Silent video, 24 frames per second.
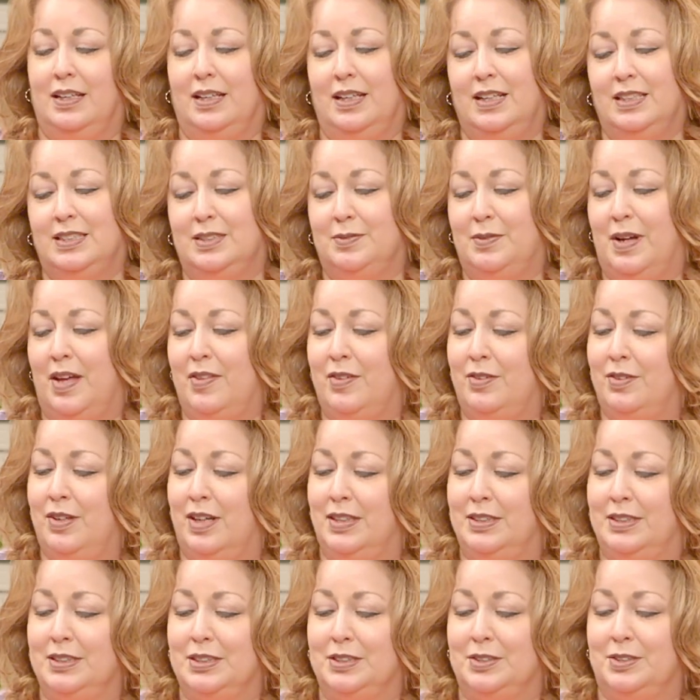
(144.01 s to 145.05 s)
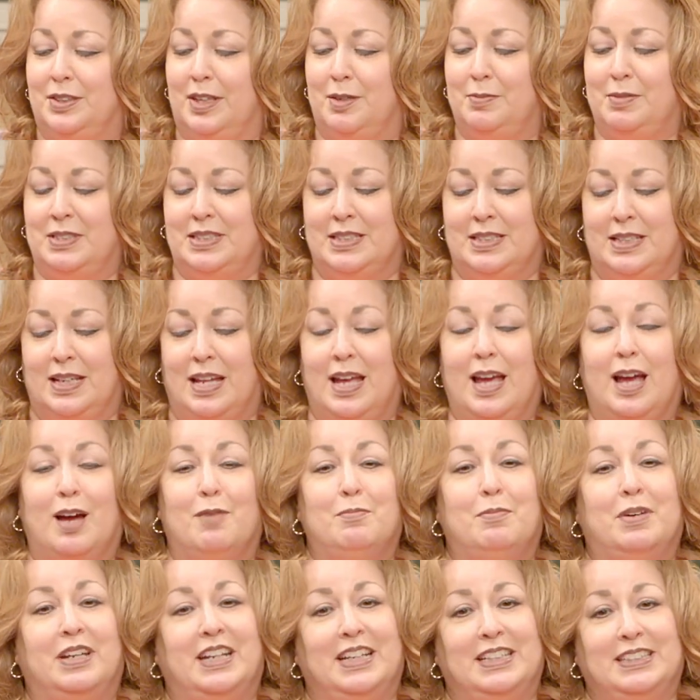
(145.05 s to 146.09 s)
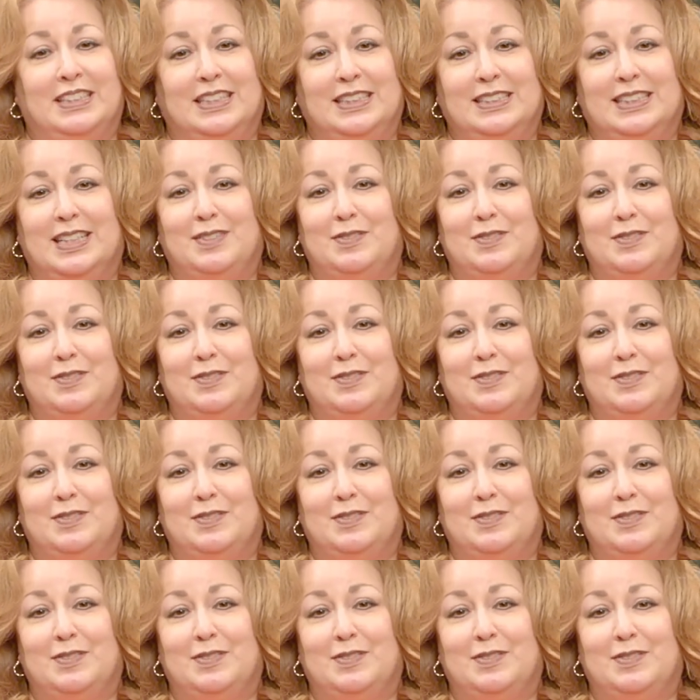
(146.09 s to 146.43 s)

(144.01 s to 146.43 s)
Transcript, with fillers: It's rather nondescript, but it does